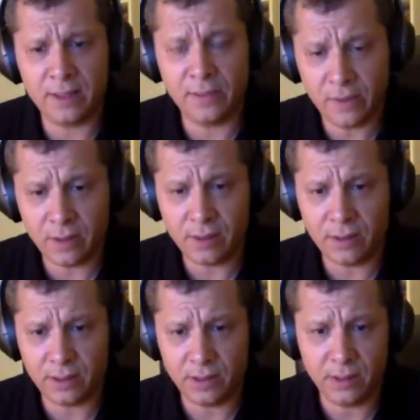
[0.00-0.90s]

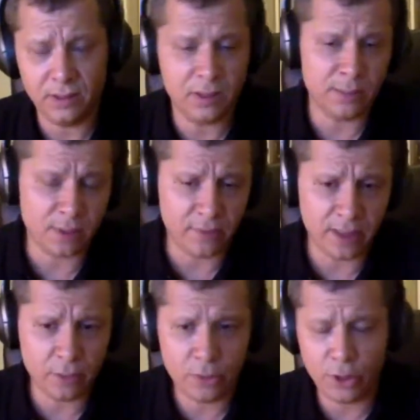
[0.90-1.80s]
diversity in terms of
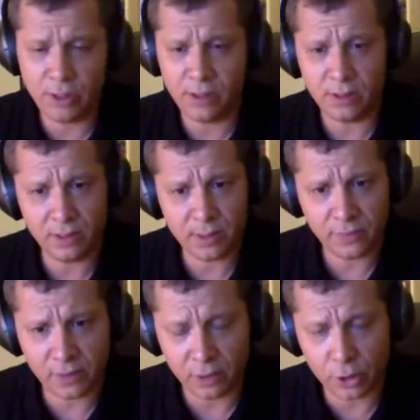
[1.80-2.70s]
languages, in terms
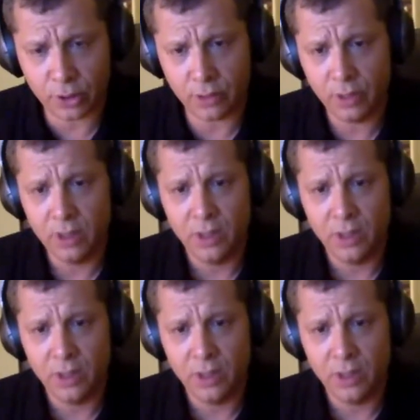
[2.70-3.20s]
of culture,